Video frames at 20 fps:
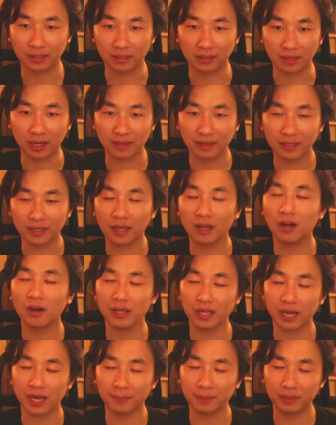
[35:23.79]
know. Oh
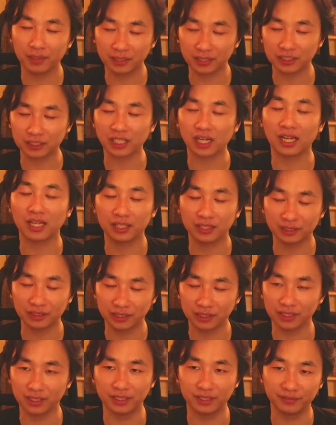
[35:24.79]
yeah, I put in the
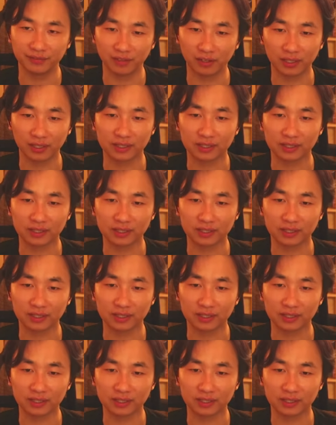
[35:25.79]
challenge, the Falling